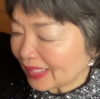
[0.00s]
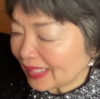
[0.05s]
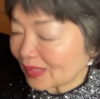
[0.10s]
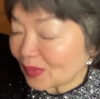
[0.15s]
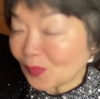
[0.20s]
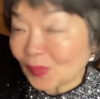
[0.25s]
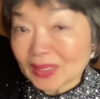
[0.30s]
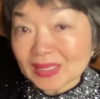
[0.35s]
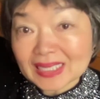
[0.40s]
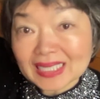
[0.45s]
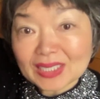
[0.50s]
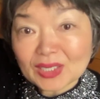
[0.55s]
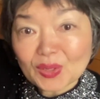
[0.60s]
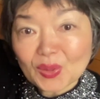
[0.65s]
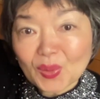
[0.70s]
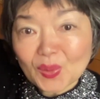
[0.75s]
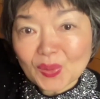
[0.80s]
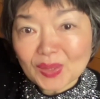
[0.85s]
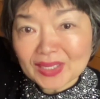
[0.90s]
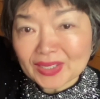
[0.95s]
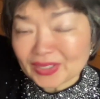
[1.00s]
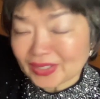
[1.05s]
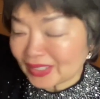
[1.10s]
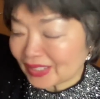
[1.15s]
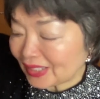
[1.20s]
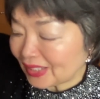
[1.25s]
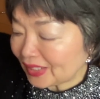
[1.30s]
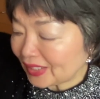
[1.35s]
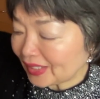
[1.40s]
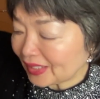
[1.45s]
Quite longer
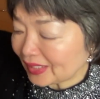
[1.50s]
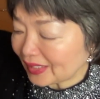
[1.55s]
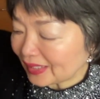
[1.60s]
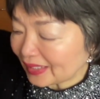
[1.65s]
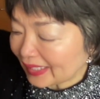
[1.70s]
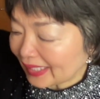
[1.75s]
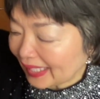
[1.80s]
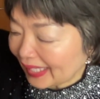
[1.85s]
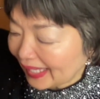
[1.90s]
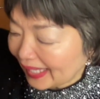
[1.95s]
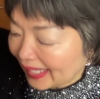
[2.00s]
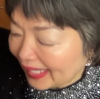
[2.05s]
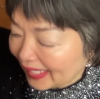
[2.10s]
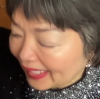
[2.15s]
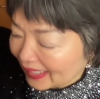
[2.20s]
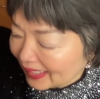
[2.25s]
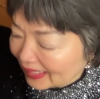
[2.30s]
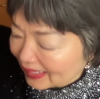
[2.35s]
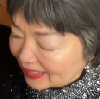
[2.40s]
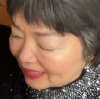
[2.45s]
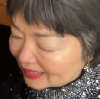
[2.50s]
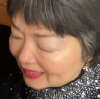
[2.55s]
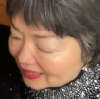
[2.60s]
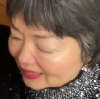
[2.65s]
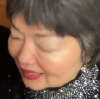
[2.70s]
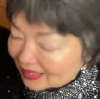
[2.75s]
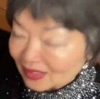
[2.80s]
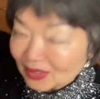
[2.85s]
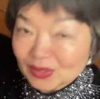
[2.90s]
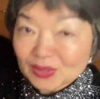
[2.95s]
here. And
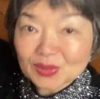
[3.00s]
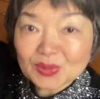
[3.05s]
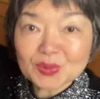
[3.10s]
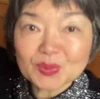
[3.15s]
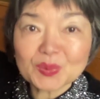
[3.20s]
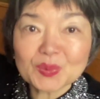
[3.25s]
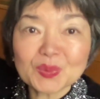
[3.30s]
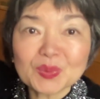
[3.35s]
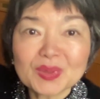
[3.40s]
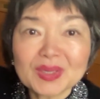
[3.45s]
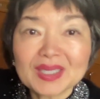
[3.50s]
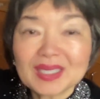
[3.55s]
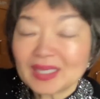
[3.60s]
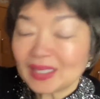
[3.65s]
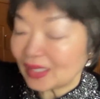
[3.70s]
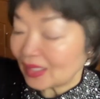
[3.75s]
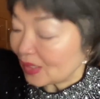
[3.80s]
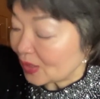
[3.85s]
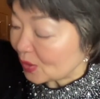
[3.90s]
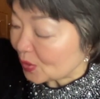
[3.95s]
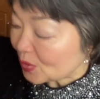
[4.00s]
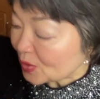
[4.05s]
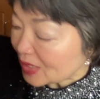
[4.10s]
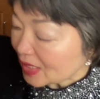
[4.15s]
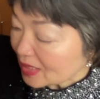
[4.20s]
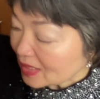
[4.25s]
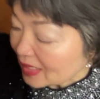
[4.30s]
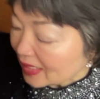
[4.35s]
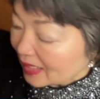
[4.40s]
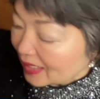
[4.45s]
you
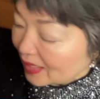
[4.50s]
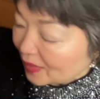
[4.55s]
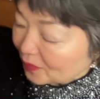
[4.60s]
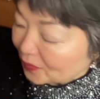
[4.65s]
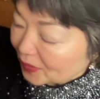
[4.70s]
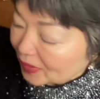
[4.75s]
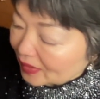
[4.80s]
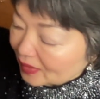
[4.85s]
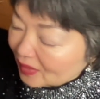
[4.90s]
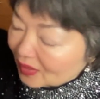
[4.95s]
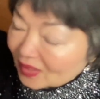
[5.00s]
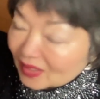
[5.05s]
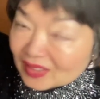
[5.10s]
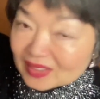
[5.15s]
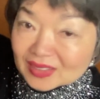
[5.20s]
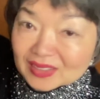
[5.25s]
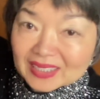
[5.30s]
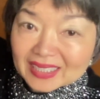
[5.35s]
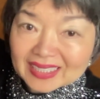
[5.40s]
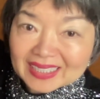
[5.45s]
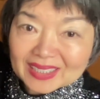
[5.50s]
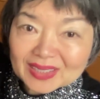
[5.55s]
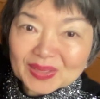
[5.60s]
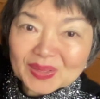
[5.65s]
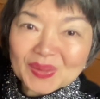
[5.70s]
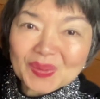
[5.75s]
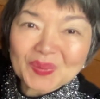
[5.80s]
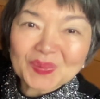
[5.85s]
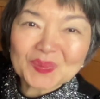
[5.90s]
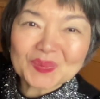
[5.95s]
just let it
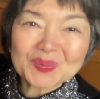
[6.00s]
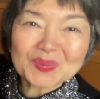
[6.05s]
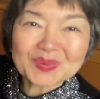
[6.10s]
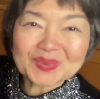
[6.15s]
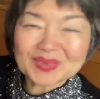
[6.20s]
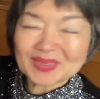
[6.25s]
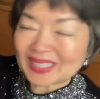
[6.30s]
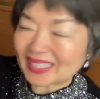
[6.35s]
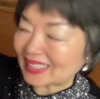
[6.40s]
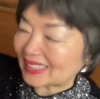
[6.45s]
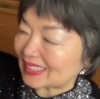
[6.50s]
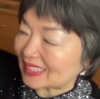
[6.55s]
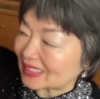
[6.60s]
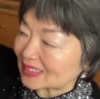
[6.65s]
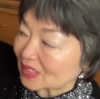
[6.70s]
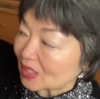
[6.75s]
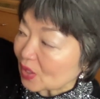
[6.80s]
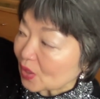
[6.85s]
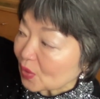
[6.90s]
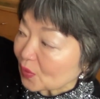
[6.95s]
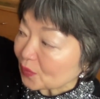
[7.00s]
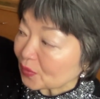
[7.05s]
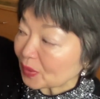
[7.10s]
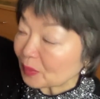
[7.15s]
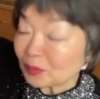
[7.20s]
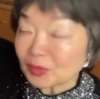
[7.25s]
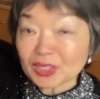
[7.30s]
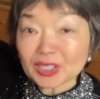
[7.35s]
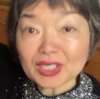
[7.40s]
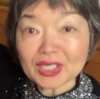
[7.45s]
go like this.
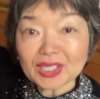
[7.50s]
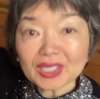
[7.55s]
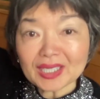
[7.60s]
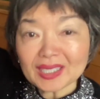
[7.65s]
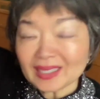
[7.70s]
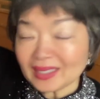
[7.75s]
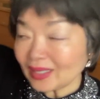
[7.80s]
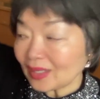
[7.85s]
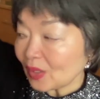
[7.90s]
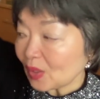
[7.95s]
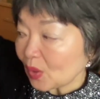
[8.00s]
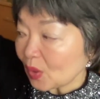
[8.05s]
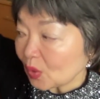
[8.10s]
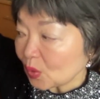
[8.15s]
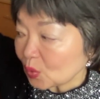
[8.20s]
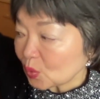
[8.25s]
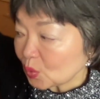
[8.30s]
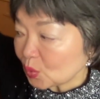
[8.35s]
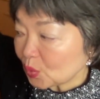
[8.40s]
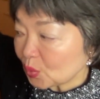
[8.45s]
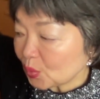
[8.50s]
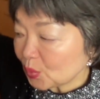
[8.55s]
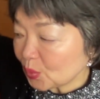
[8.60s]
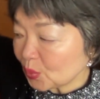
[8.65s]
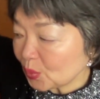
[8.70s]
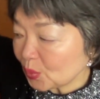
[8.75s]
From here to,